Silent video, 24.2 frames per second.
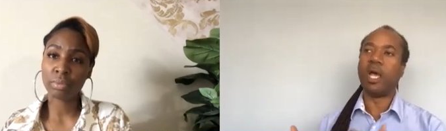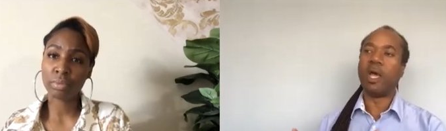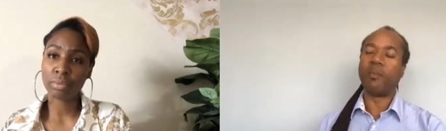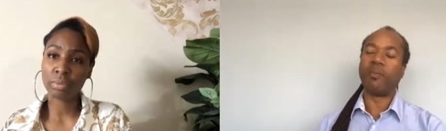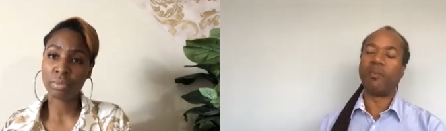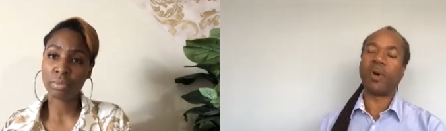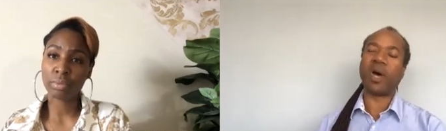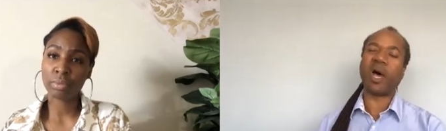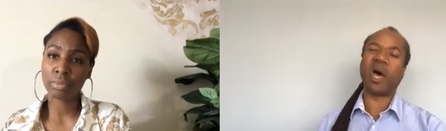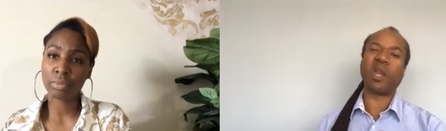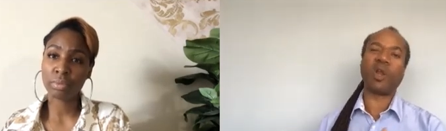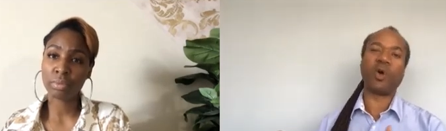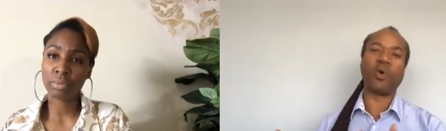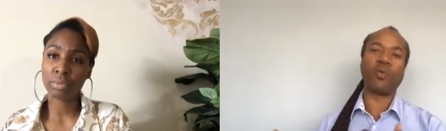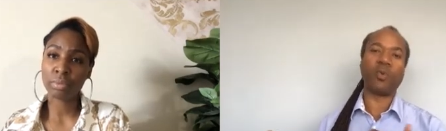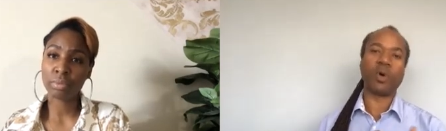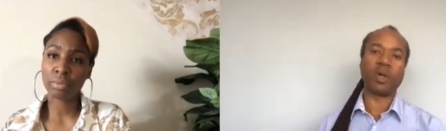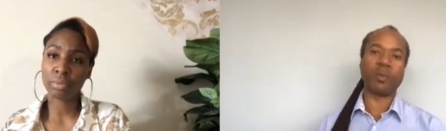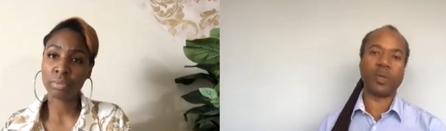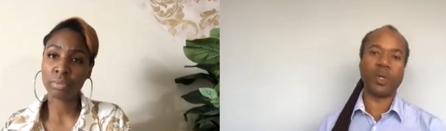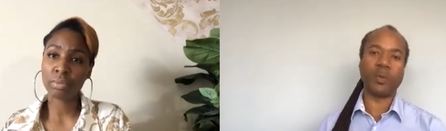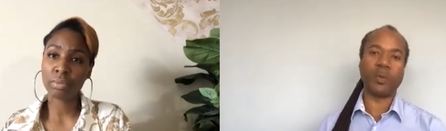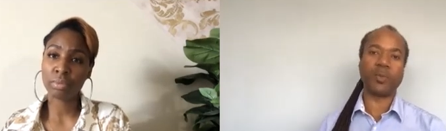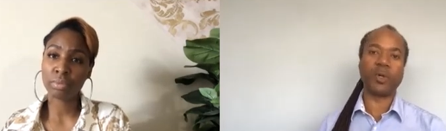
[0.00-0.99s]
Speaker 1: But I don't want
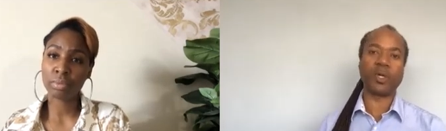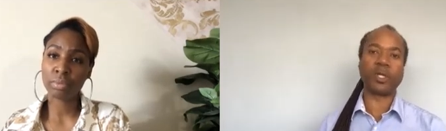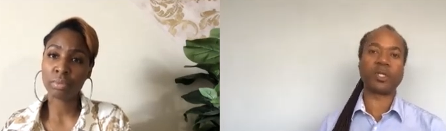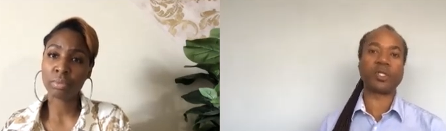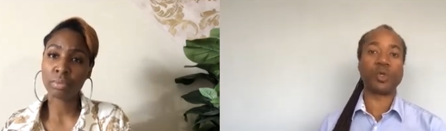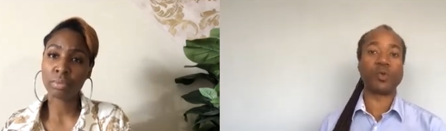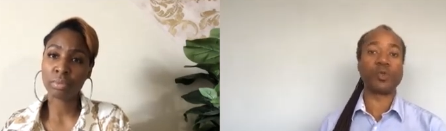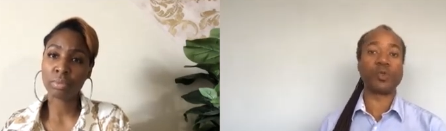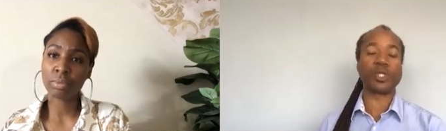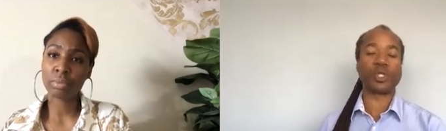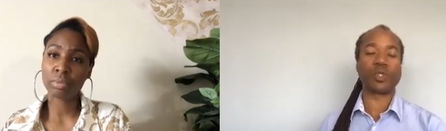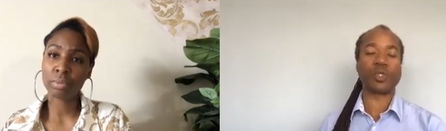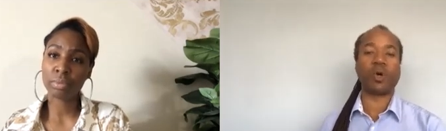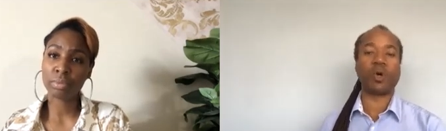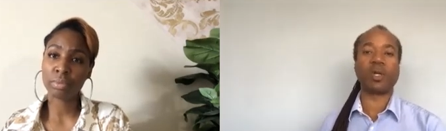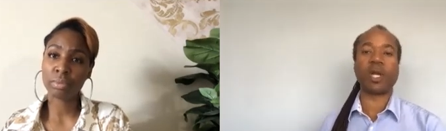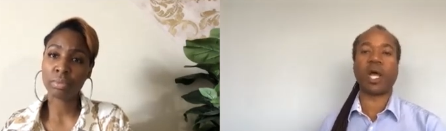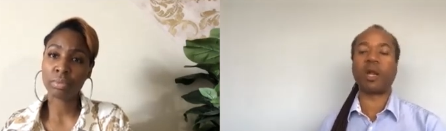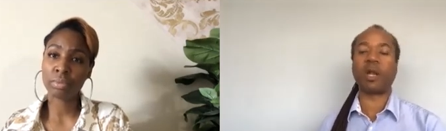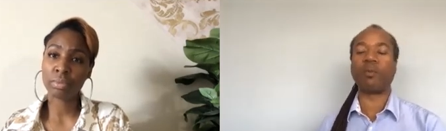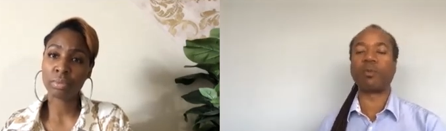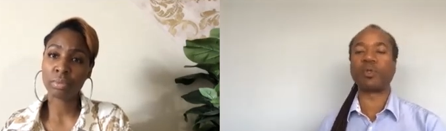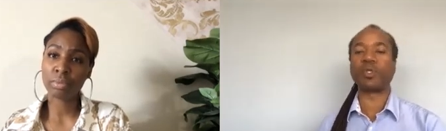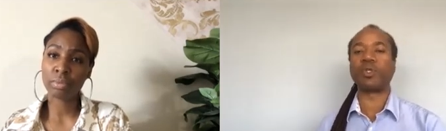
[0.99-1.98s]
people, it's so strong that I
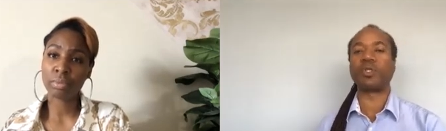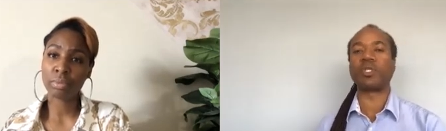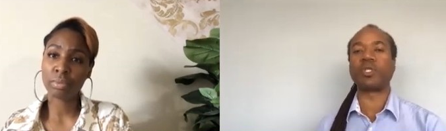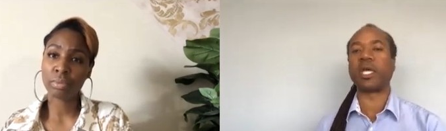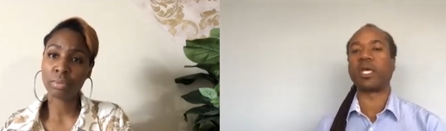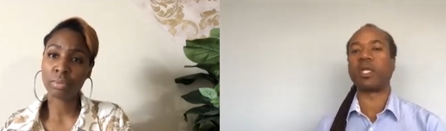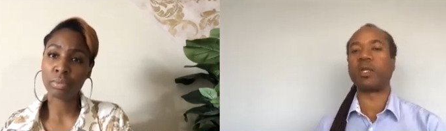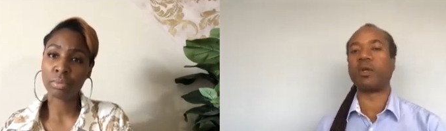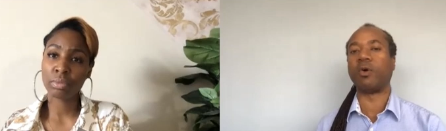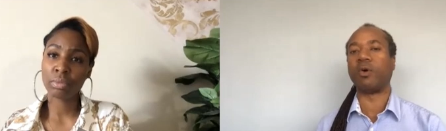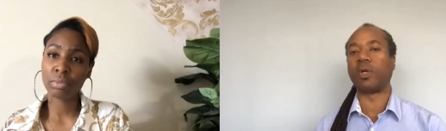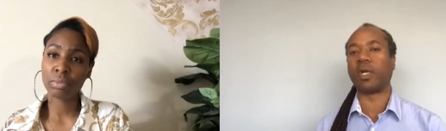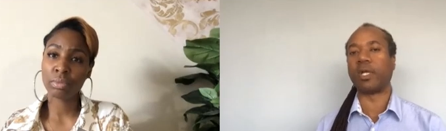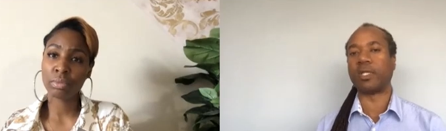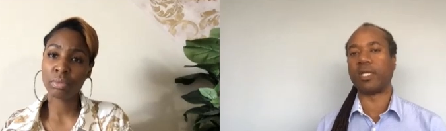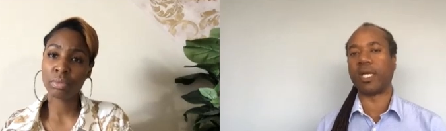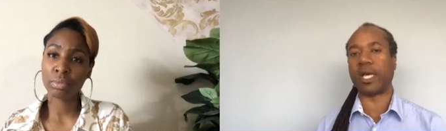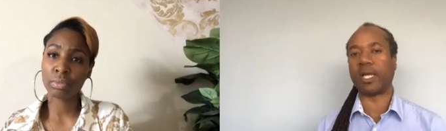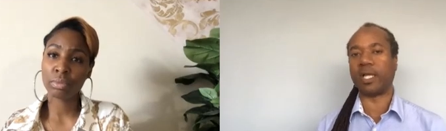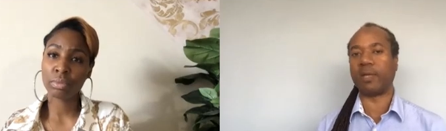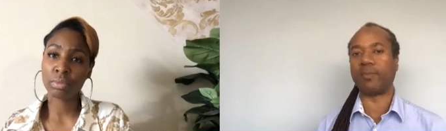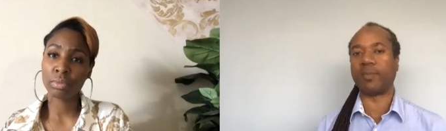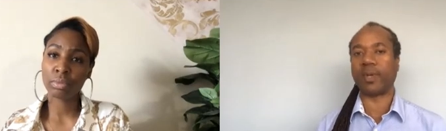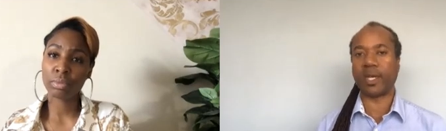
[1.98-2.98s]
don't want you taking it on a
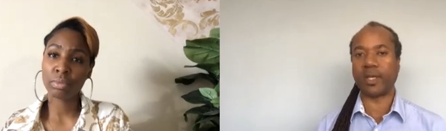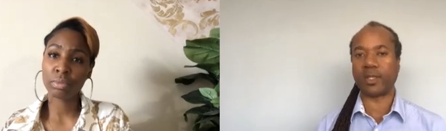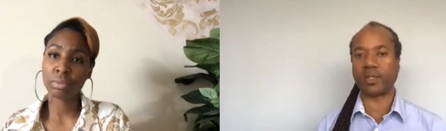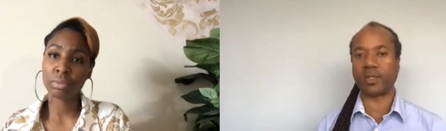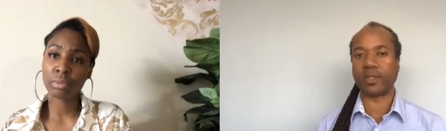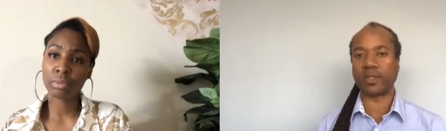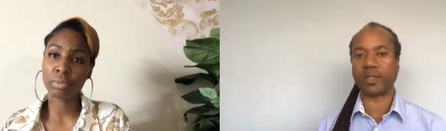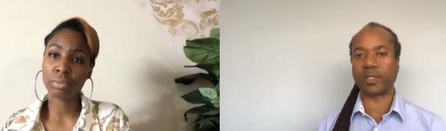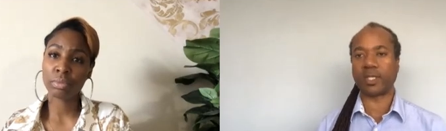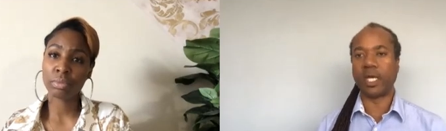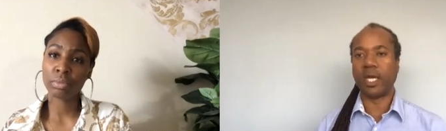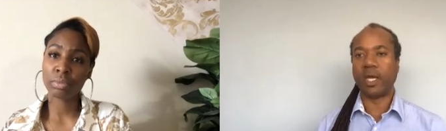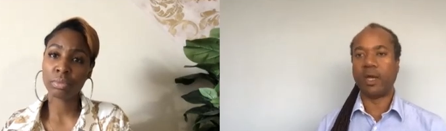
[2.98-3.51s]
daily basis